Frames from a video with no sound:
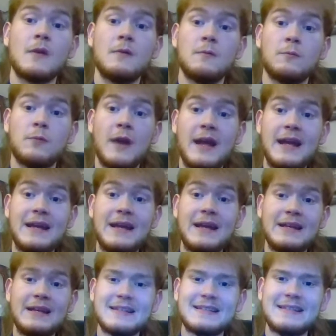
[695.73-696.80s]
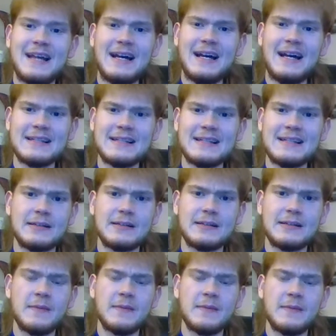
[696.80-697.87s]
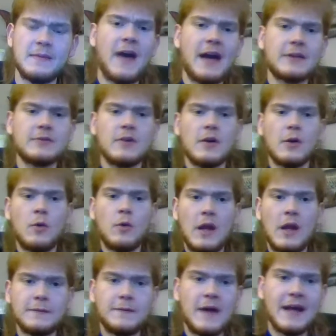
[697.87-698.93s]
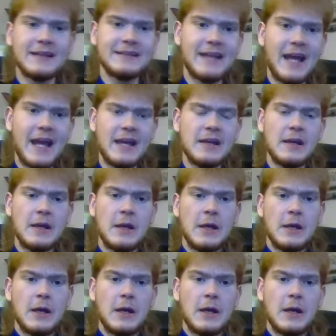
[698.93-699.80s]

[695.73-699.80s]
Rain is not necessarily going to be a factor on qualifying day.